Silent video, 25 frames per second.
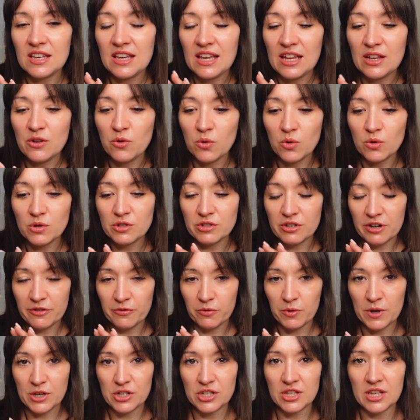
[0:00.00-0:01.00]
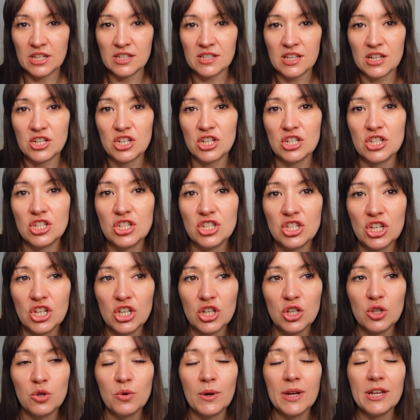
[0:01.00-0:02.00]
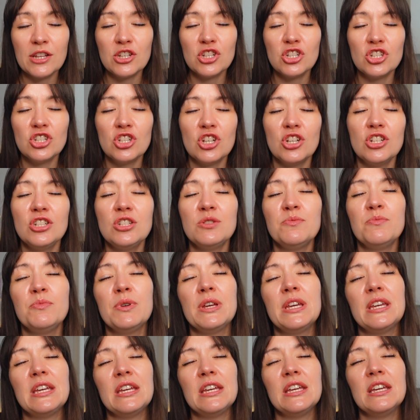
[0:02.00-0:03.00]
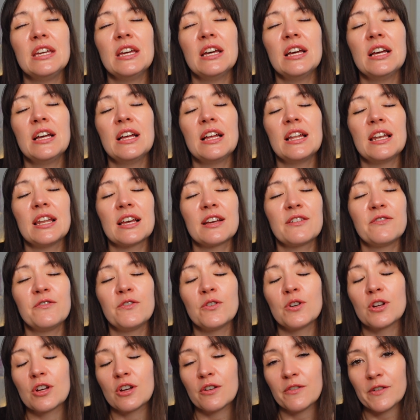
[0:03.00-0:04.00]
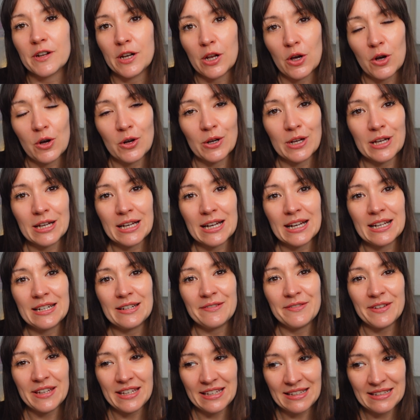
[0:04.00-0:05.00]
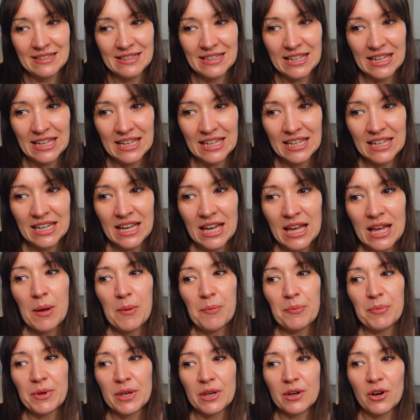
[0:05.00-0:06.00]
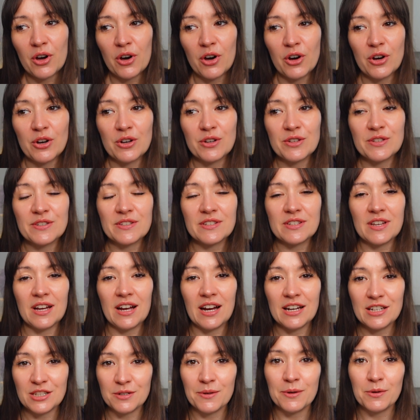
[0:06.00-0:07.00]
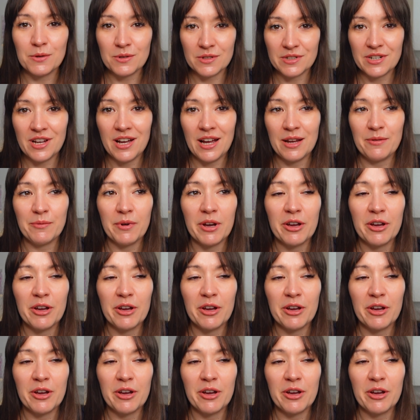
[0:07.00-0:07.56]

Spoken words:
in order of which things I should do. It should be like falling off a log, kind of easy, because I do it all the time.